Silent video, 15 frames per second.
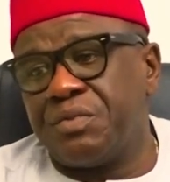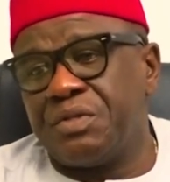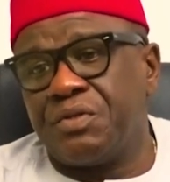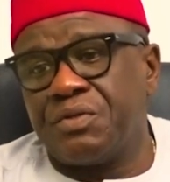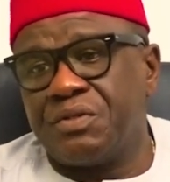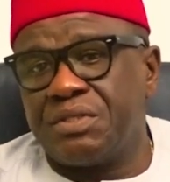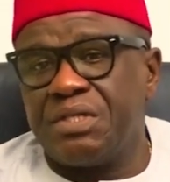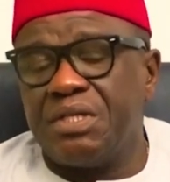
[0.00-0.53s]

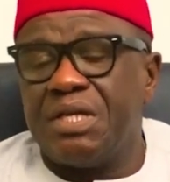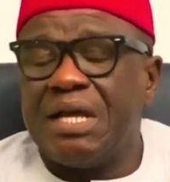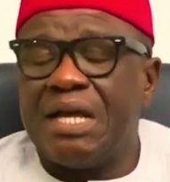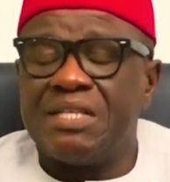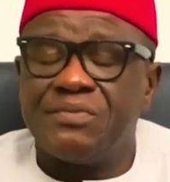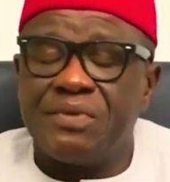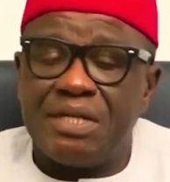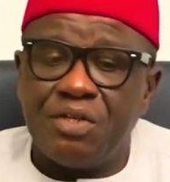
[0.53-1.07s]
Because
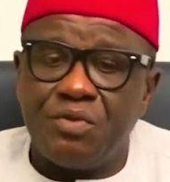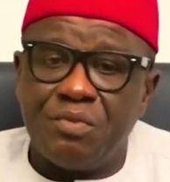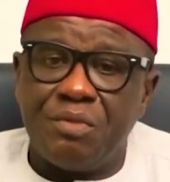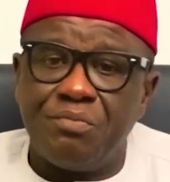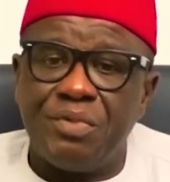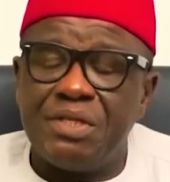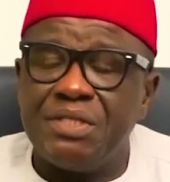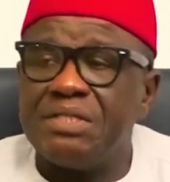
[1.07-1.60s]
as far as
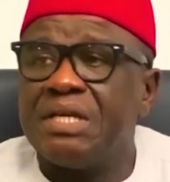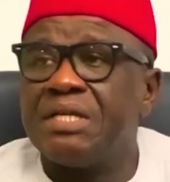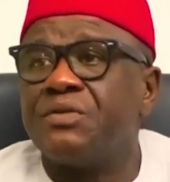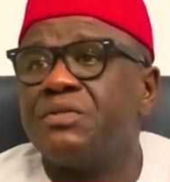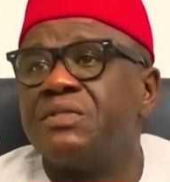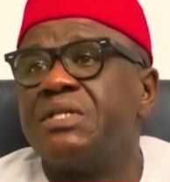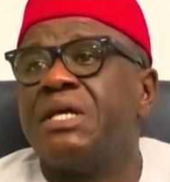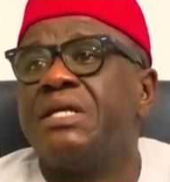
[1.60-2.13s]
human beings are
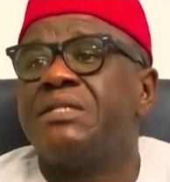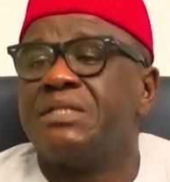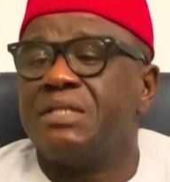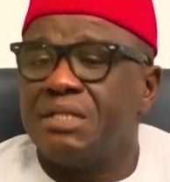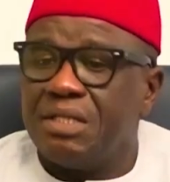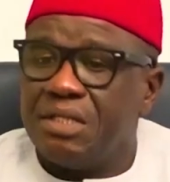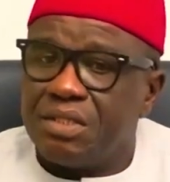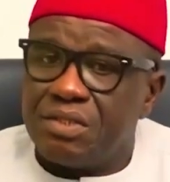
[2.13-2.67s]
concerned,
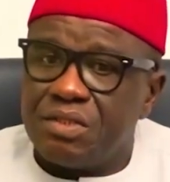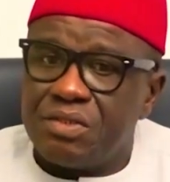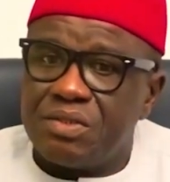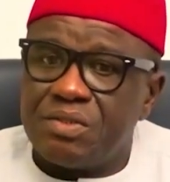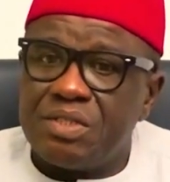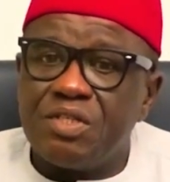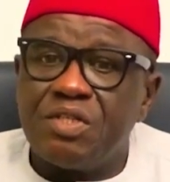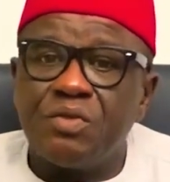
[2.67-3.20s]

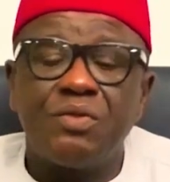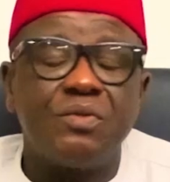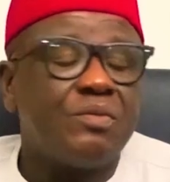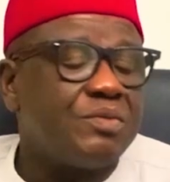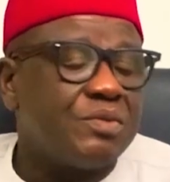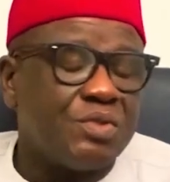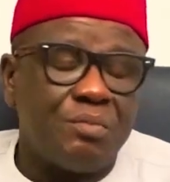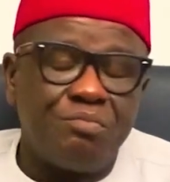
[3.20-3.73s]
still
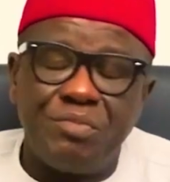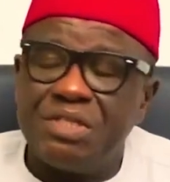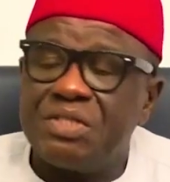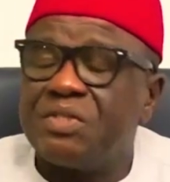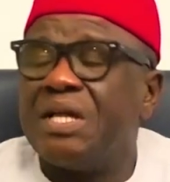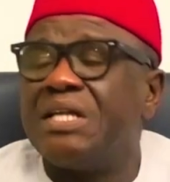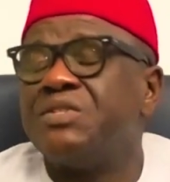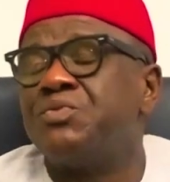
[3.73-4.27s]
some
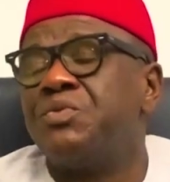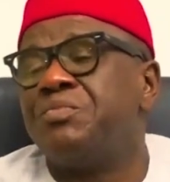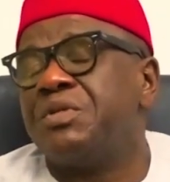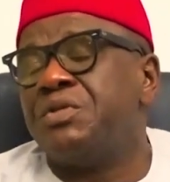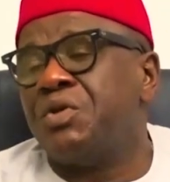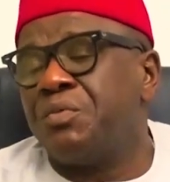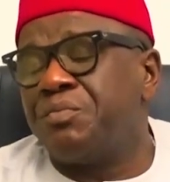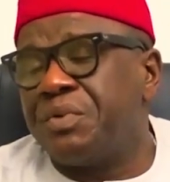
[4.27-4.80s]
miscreants will be
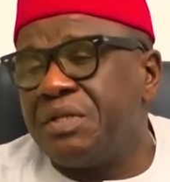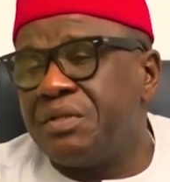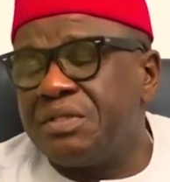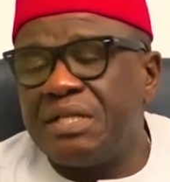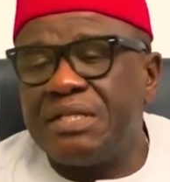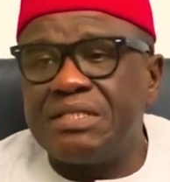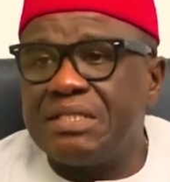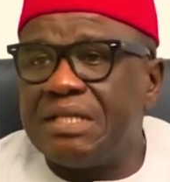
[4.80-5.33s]
dumping
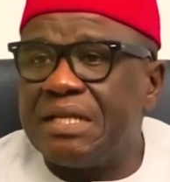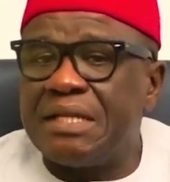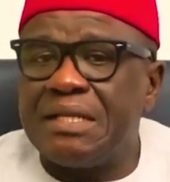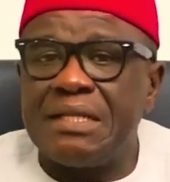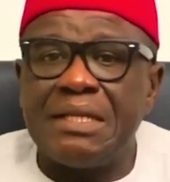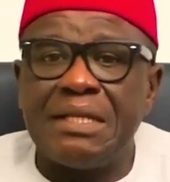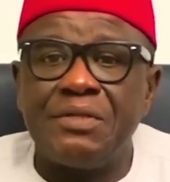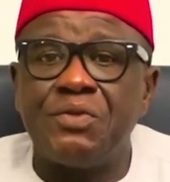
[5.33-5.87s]
things here
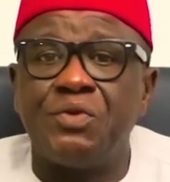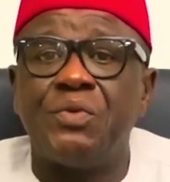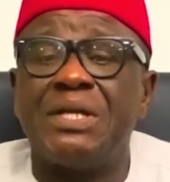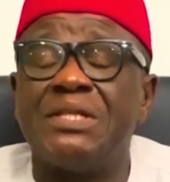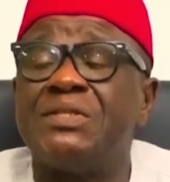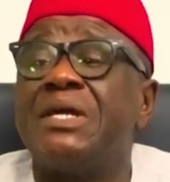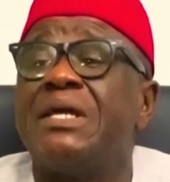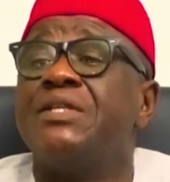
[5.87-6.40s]
and there. Though we
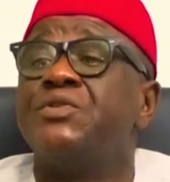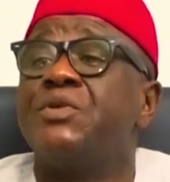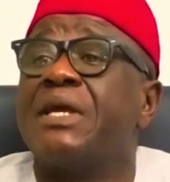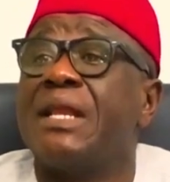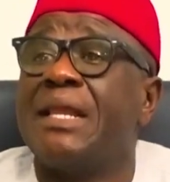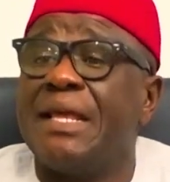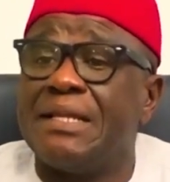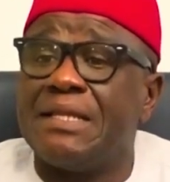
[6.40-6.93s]
are trying to
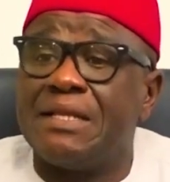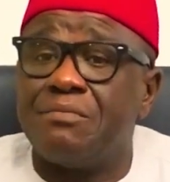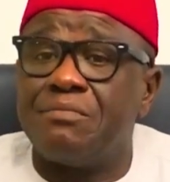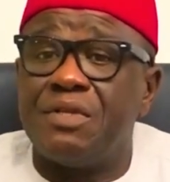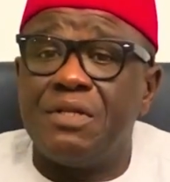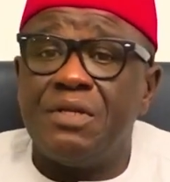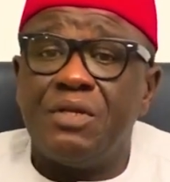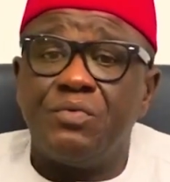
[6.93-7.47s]
clear
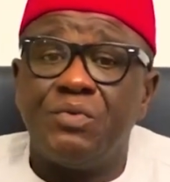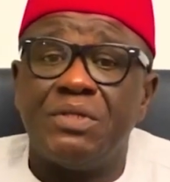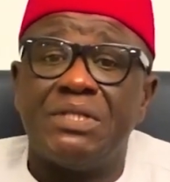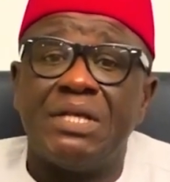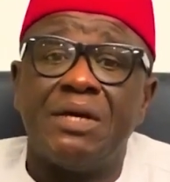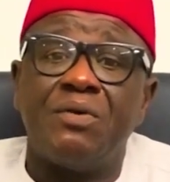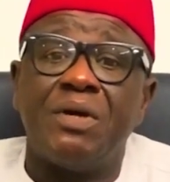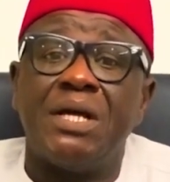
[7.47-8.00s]
them with
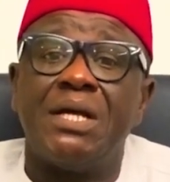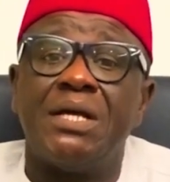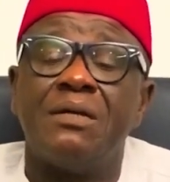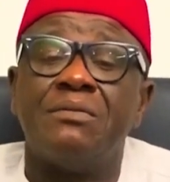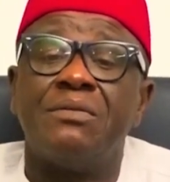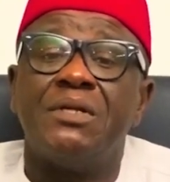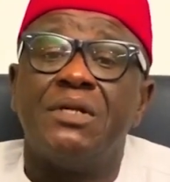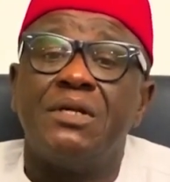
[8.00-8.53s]

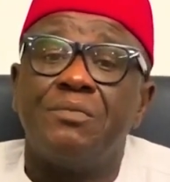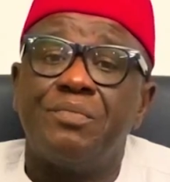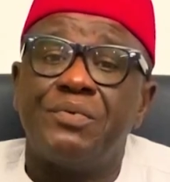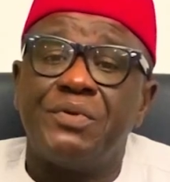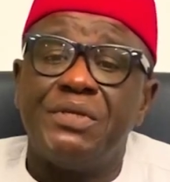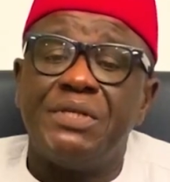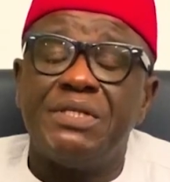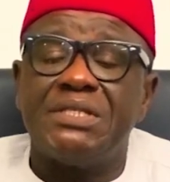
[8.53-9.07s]
our
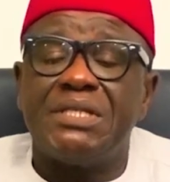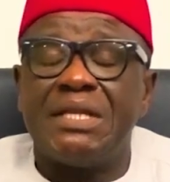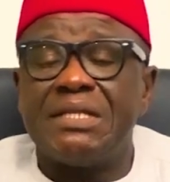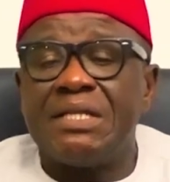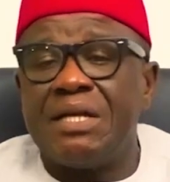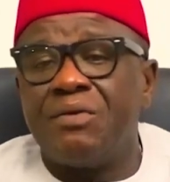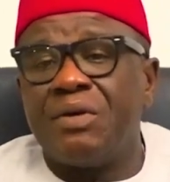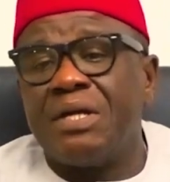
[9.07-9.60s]
police
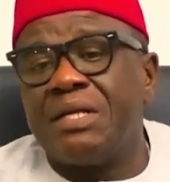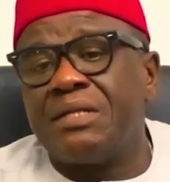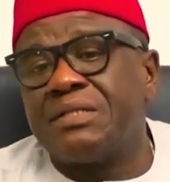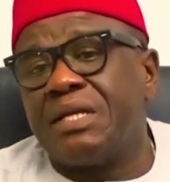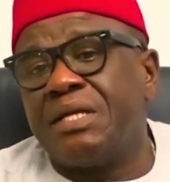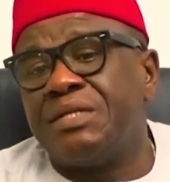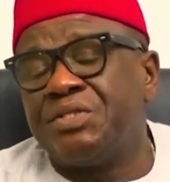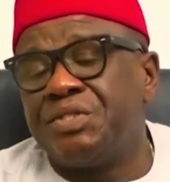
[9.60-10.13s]
and our
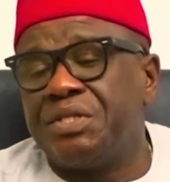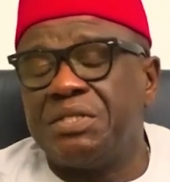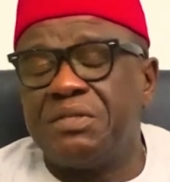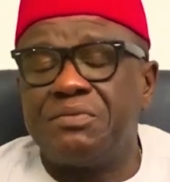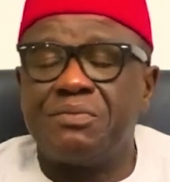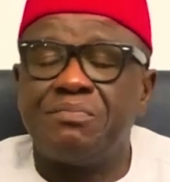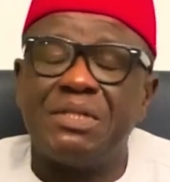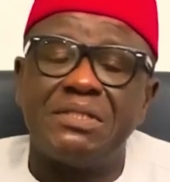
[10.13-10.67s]

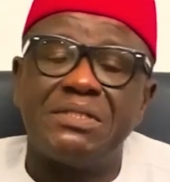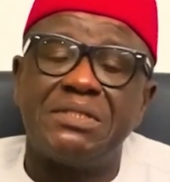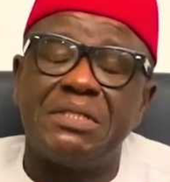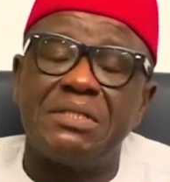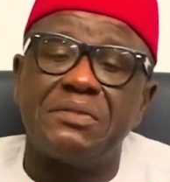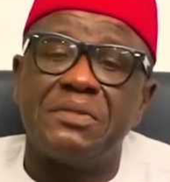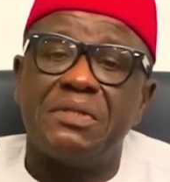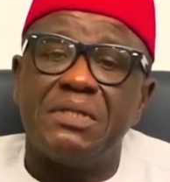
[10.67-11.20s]
sheriffs, but
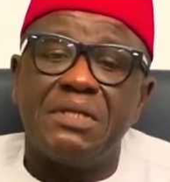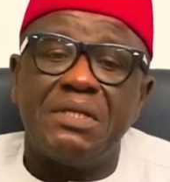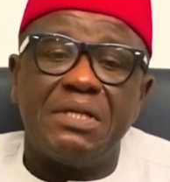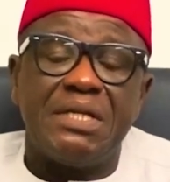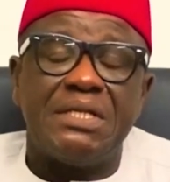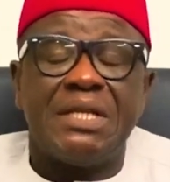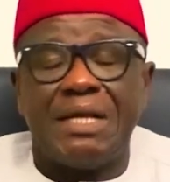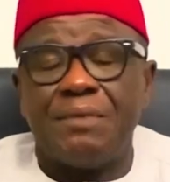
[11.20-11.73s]
still
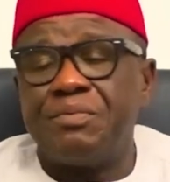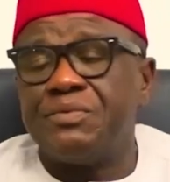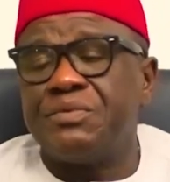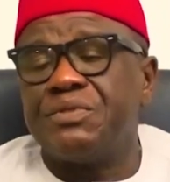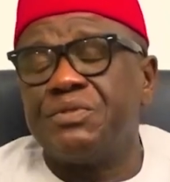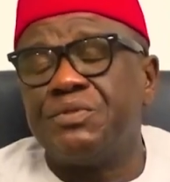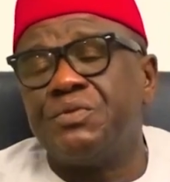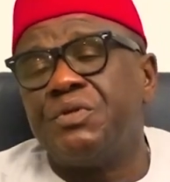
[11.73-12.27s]
it
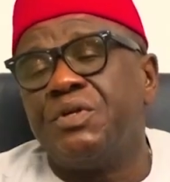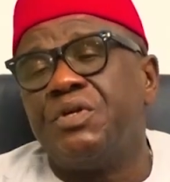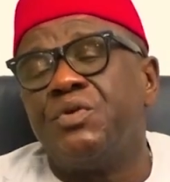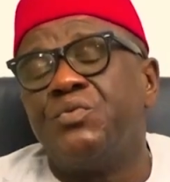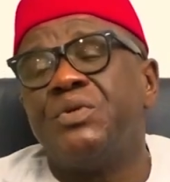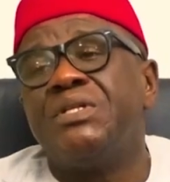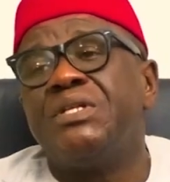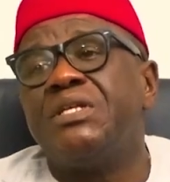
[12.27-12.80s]
happens. So
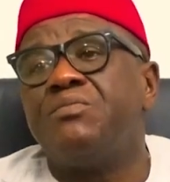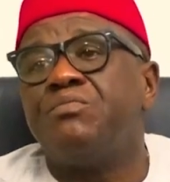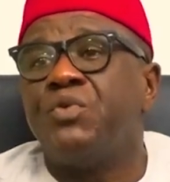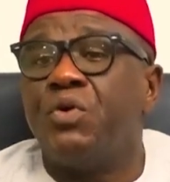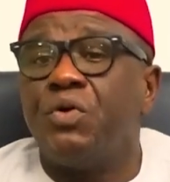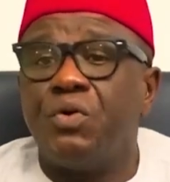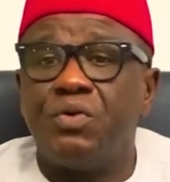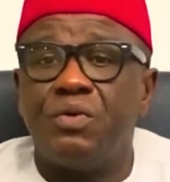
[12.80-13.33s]
we need
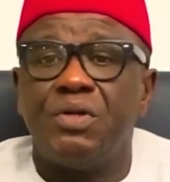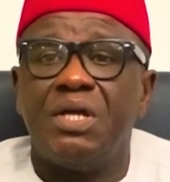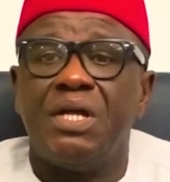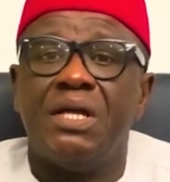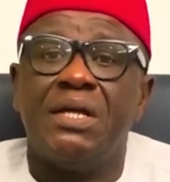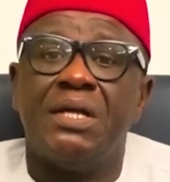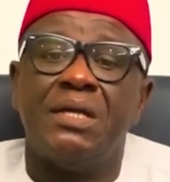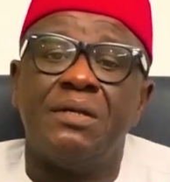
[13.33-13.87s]
more
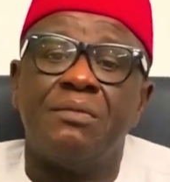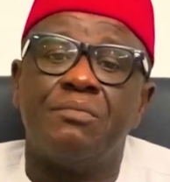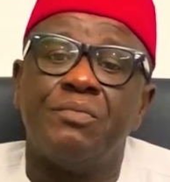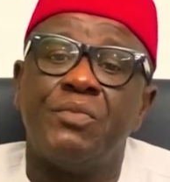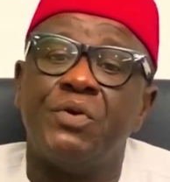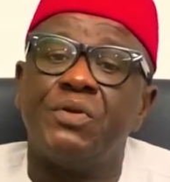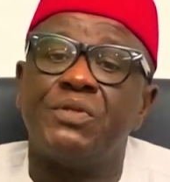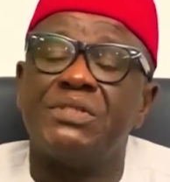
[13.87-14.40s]

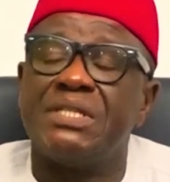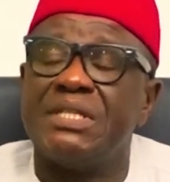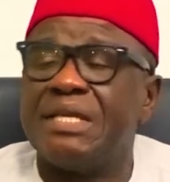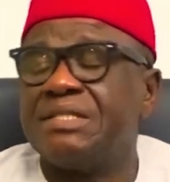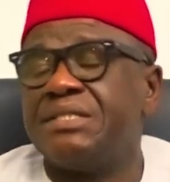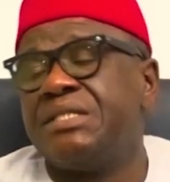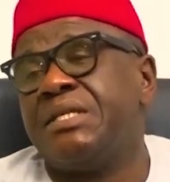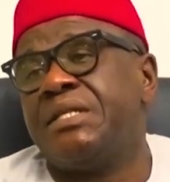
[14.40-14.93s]

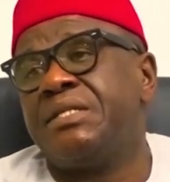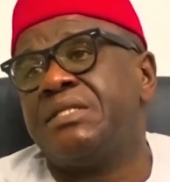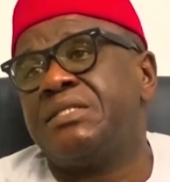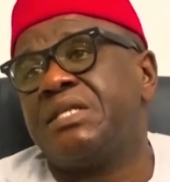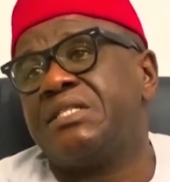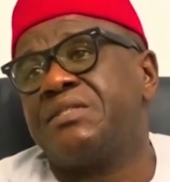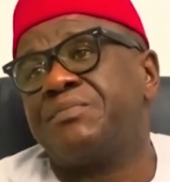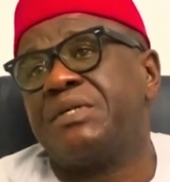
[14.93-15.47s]
synergy in
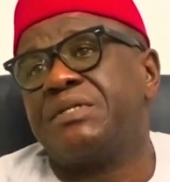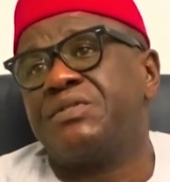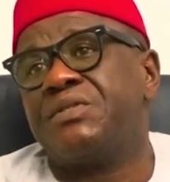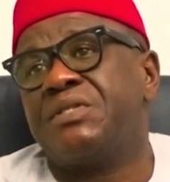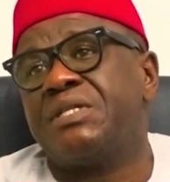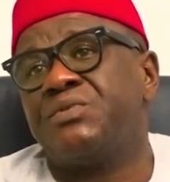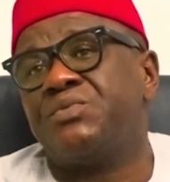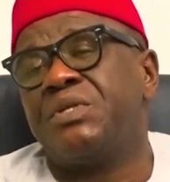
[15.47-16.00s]
this aspect so
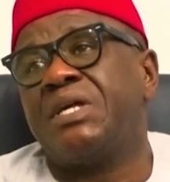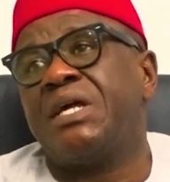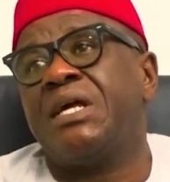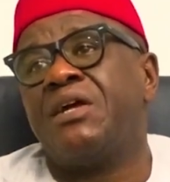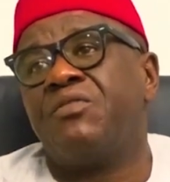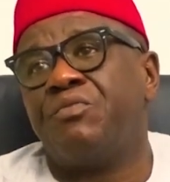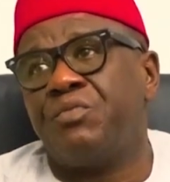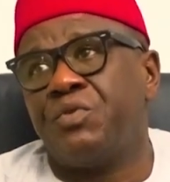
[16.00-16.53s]
that we can
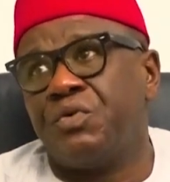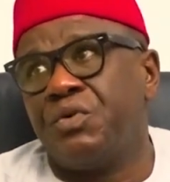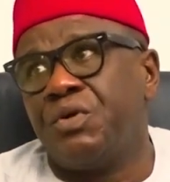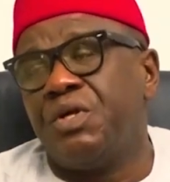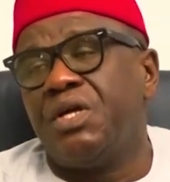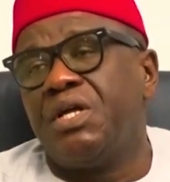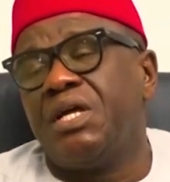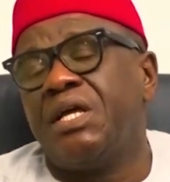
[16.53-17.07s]
have more
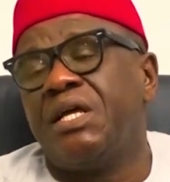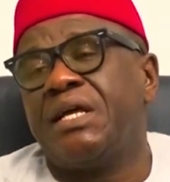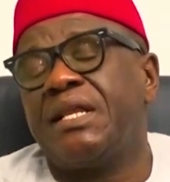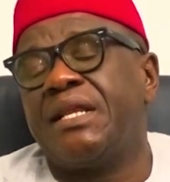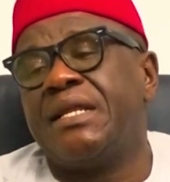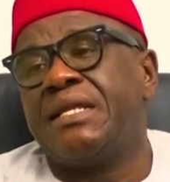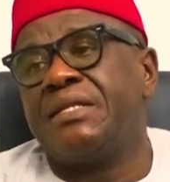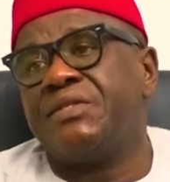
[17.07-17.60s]
clearer